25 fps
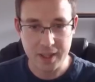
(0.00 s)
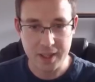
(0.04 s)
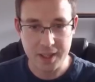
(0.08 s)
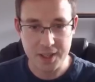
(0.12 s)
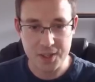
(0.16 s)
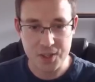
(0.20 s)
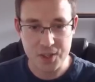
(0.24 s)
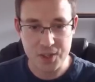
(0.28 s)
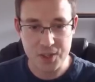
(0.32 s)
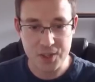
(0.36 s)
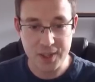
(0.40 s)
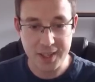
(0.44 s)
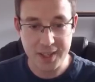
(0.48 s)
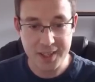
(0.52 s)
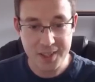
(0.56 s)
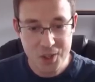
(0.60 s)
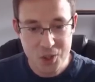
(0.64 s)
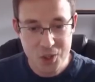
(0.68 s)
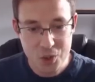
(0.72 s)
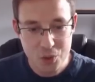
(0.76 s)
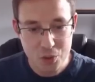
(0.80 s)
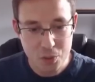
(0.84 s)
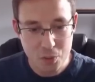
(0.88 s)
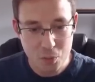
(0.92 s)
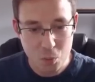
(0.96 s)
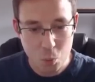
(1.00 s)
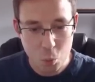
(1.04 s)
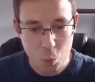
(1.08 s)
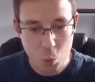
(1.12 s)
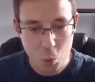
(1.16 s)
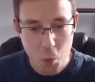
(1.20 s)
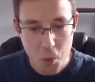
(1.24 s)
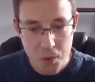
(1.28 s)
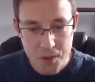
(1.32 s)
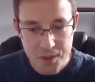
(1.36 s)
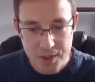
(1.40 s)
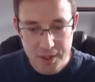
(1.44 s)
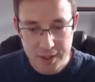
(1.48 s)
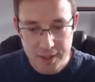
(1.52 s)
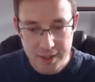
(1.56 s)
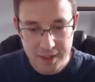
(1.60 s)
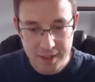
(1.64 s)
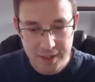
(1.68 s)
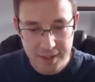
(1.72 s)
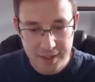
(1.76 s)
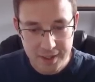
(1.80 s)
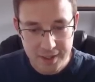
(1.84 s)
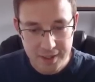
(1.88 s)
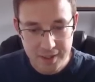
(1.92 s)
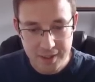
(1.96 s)
A signature of water
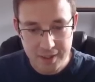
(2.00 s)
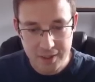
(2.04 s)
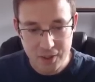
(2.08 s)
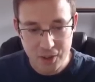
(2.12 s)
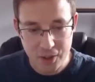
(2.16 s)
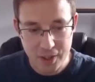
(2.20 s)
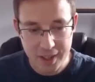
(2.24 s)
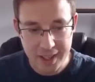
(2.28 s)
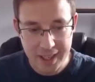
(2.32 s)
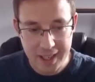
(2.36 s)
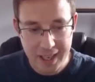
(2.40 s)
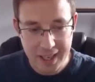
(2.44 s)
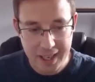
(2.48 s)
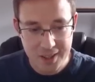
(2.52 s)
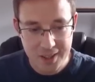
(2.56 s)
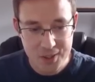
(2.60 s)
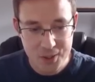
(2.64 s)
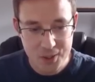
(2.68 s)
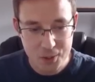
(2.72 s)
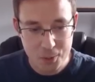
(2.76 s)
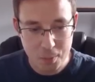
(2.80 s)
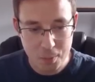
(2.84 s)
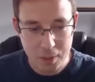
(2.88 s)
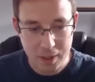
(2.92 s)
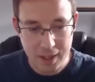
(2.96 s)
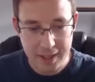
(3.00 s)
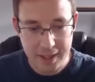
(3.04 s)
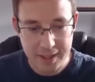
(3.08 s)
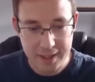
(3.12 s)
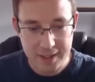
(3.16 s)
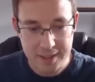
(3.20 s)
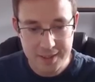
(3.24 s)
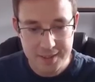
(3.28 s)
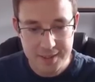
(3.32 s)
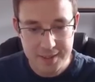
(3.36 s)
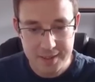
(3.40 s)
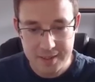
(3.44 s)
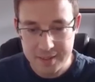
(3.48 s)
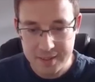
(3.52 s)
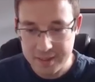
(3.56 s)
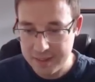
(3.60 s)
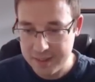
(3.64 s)
on an exoplanet.